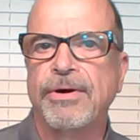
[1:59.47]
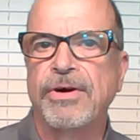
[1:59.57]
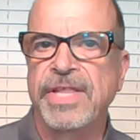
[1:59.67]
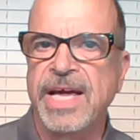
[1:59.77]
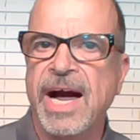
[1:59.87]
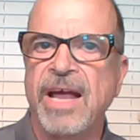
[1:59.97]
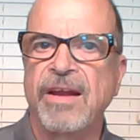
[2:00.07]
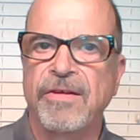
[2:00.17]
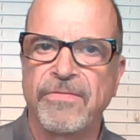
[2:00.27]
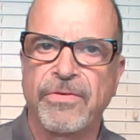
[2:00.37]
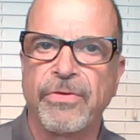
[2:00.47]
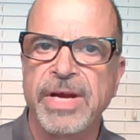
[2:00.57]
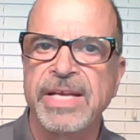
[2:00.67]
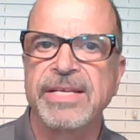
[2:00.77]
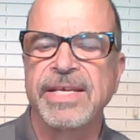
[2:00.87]
on the island of
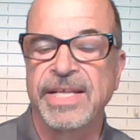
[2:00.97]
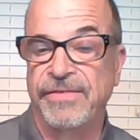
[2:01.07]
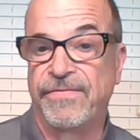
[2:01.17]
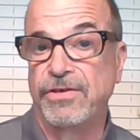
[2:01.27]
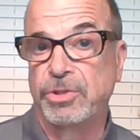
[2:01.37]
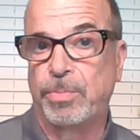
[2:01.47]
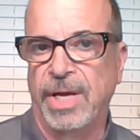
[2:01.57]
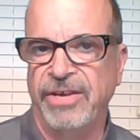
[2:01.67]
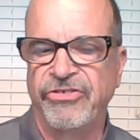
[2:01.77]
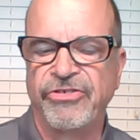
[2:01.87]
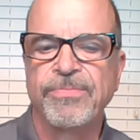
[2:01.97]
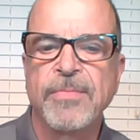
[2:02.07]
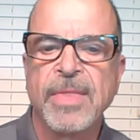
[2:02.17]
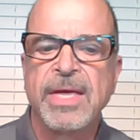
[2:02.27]
Crete in the first place.